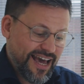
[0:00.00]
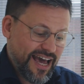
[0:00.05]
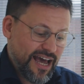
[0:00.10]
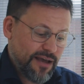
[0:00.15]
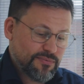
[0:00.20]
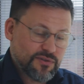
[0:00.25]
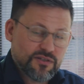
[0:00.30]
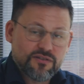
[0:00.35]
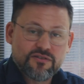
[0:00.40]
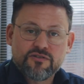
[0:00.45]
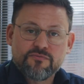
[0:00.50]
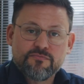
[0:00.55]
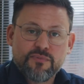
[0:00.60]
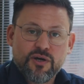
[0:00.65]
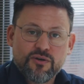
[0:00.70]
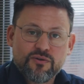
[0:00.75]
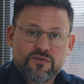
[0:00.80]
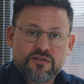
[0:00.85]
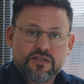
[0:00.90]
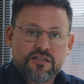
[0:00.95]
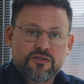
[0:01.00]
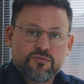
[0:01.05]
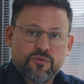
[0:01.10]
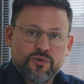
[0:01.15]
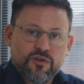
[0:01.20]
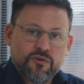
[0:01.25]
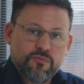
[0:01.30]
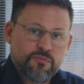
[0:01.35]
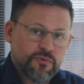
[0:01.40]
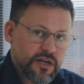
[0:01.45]
Absence mode is
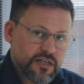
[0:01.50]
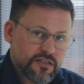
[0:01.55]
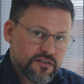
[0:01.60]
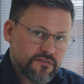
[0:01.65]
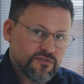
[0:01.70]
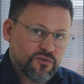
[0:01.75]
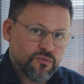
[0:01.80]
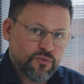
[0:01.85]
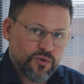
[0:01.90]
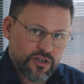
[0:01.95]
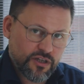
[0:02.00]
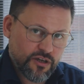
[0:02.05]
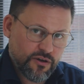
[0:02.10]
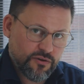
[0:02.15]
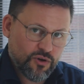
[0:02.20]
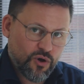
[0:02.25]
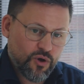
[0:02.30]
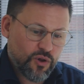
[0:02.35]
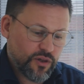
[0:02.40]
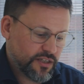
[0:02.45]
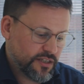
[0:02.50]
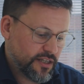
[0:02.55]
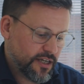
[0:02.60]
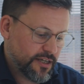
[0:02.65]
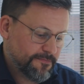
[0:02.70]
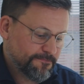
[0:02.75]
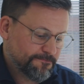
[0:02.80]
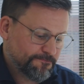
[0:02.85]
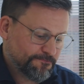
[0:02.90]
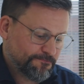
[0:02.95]
what you press if you want to go on holiday.